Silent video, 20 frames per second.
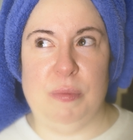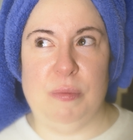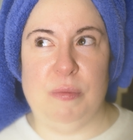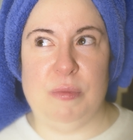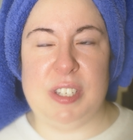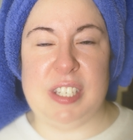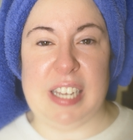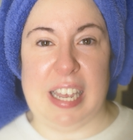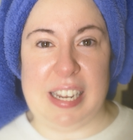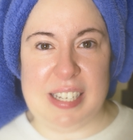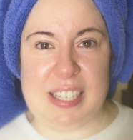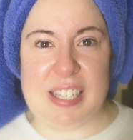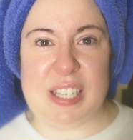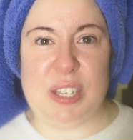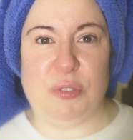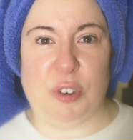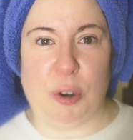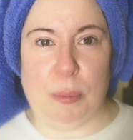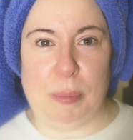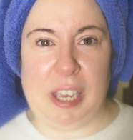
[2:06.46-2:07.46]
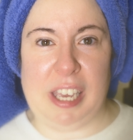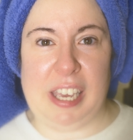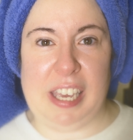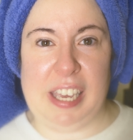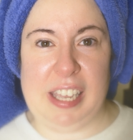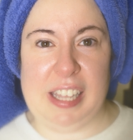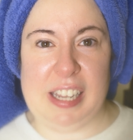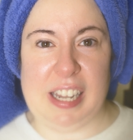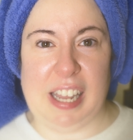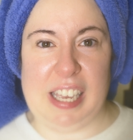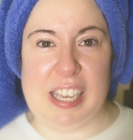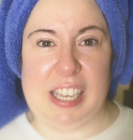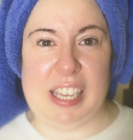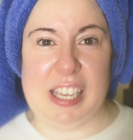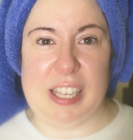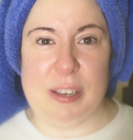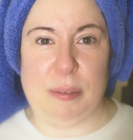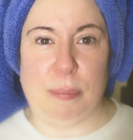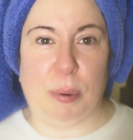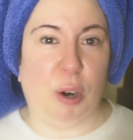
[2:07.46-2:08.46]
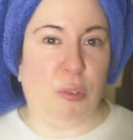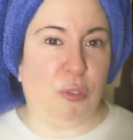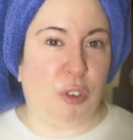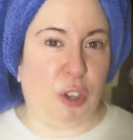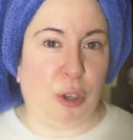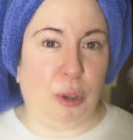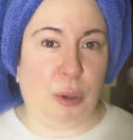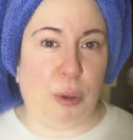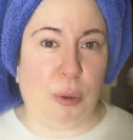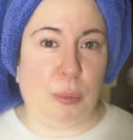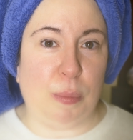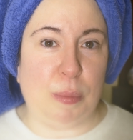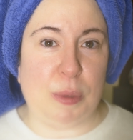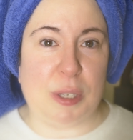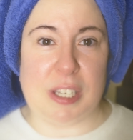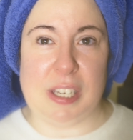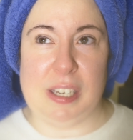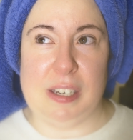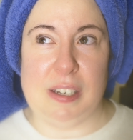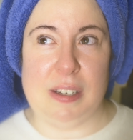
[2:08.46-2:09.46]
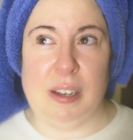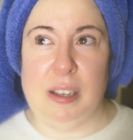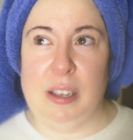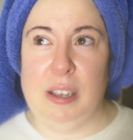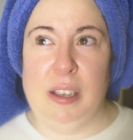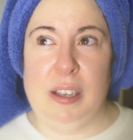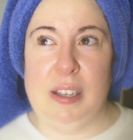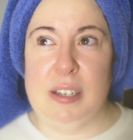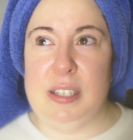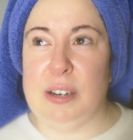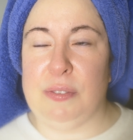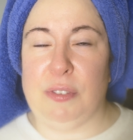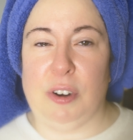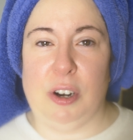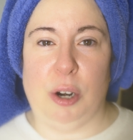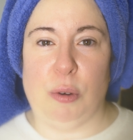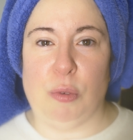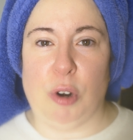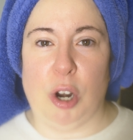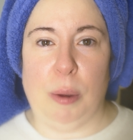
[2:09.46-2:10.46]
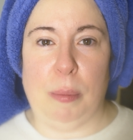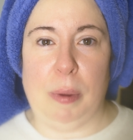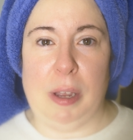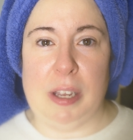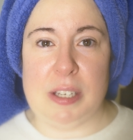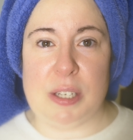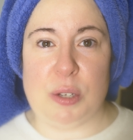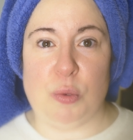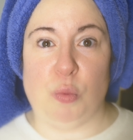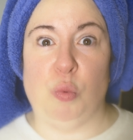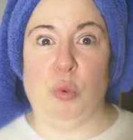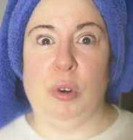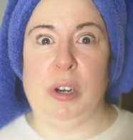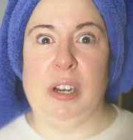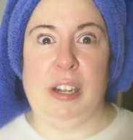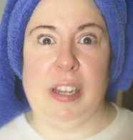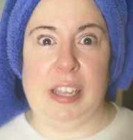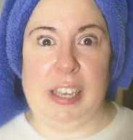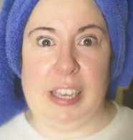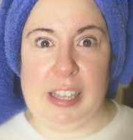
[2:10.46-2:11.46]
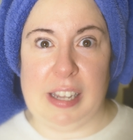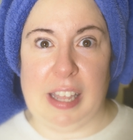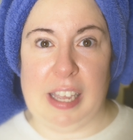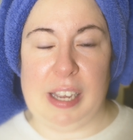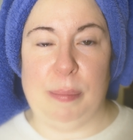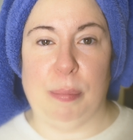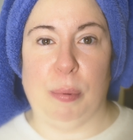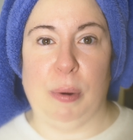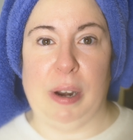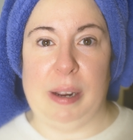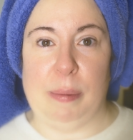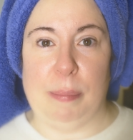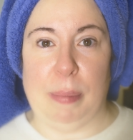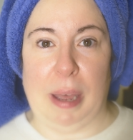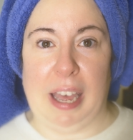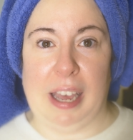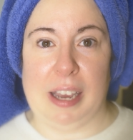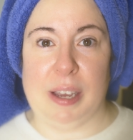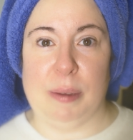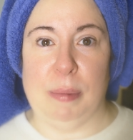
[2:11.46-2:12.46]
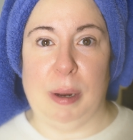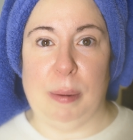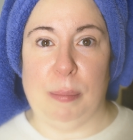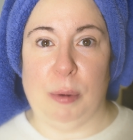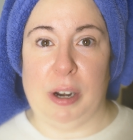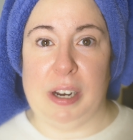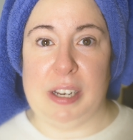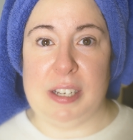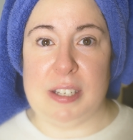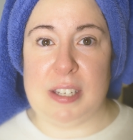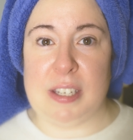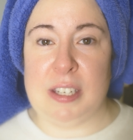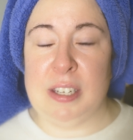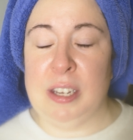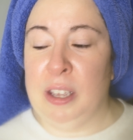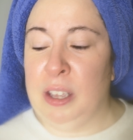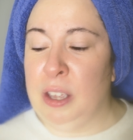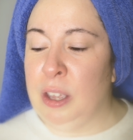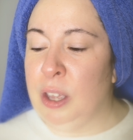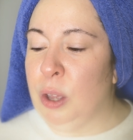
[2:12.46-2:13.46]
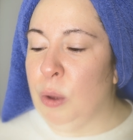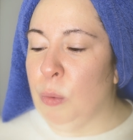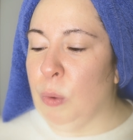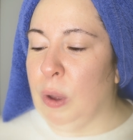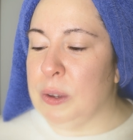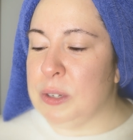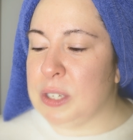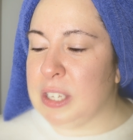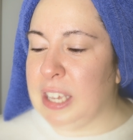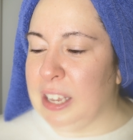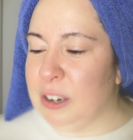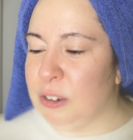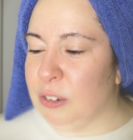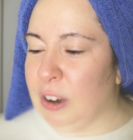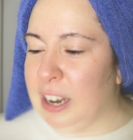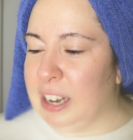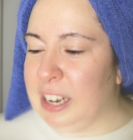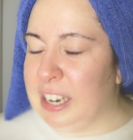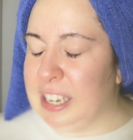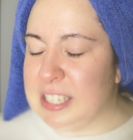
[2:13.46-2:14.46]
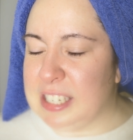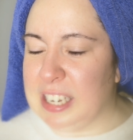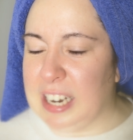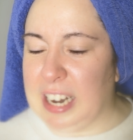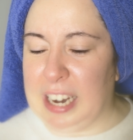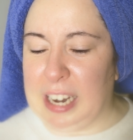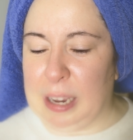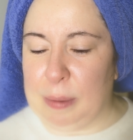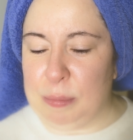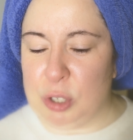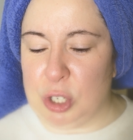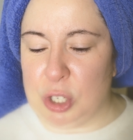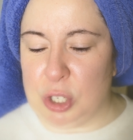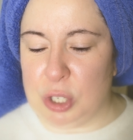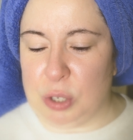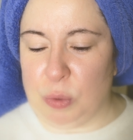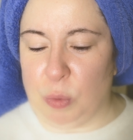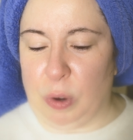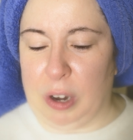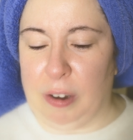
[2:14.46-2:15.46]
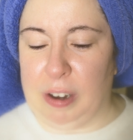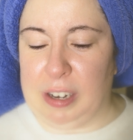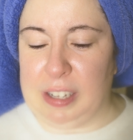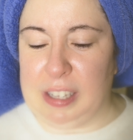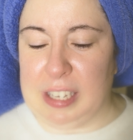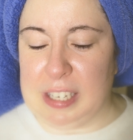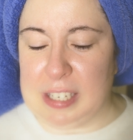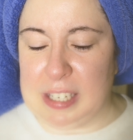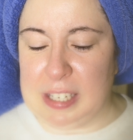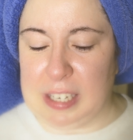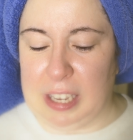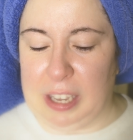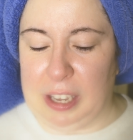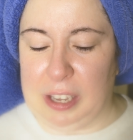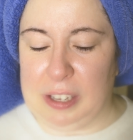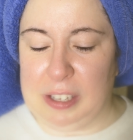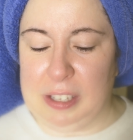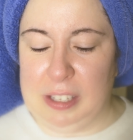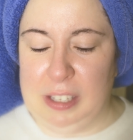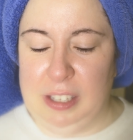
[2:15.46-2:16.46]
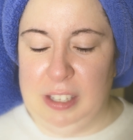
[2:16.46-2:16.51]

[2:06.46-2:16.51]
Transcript: scents for me, like perfumes and different aromas, really like bring back memories. Well, I was getting ready, and today I'm just wearing this uh,